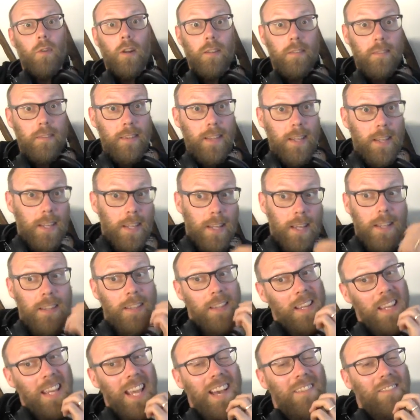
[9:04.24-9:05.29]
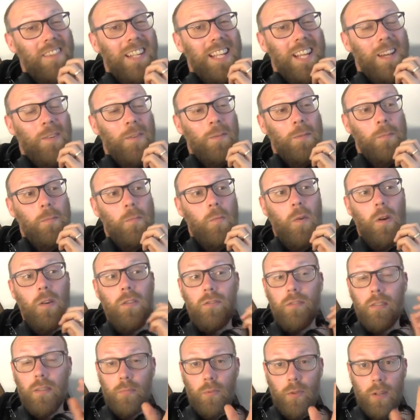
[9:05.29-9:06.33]
So there you have it. Now, what I was
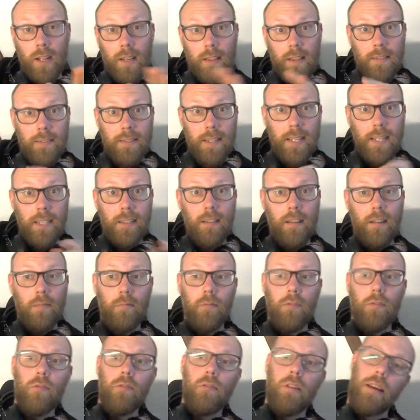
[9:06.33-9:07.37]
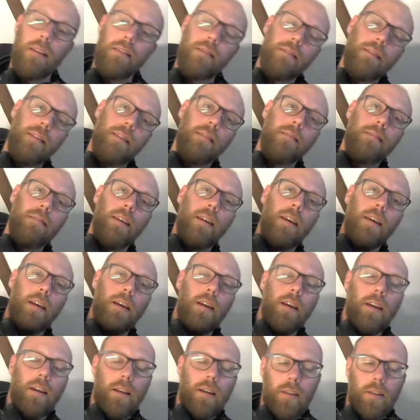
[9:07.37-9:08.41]
trying to point out that second time through is this:
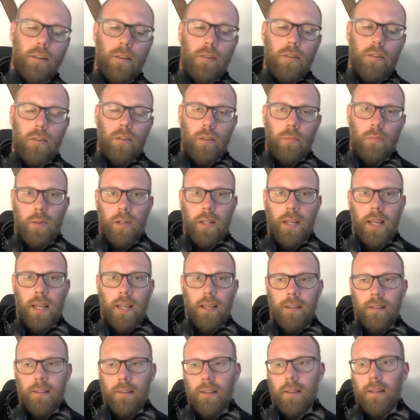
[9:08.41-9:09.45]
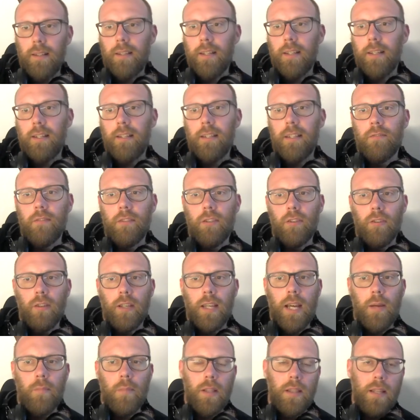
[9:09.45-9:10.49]
you play and then you leave a long
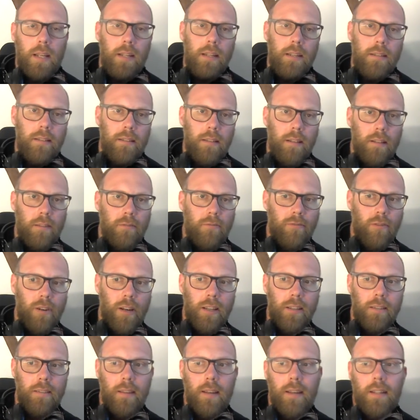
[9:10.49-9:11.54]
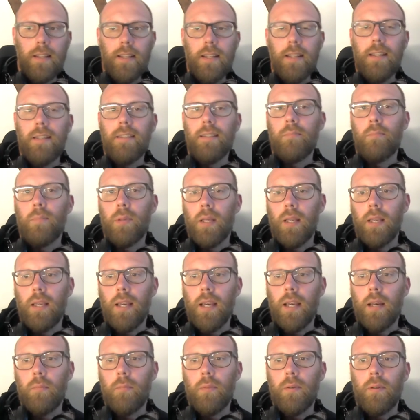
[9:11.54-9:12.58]
gap, and then there's another phrase, and then there's a big
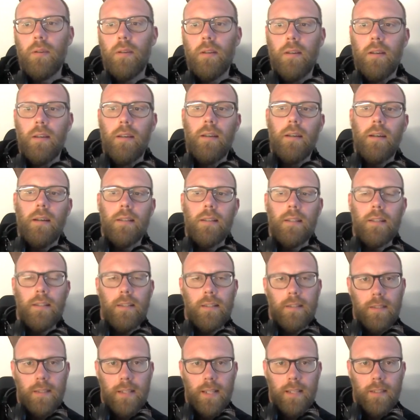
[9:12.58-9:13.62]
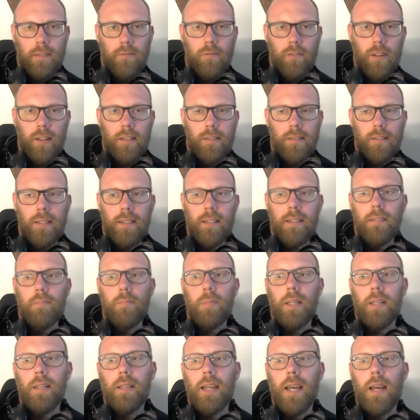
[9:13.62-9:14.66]
gap, and then there's the next phrase, and then there's a
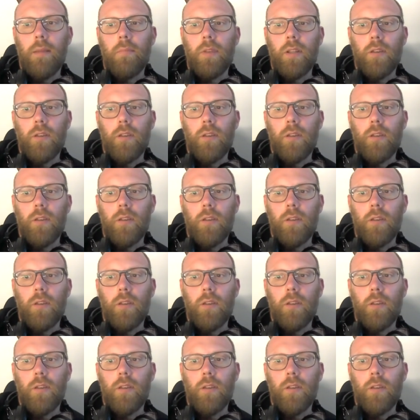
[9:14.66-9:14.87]
big gap.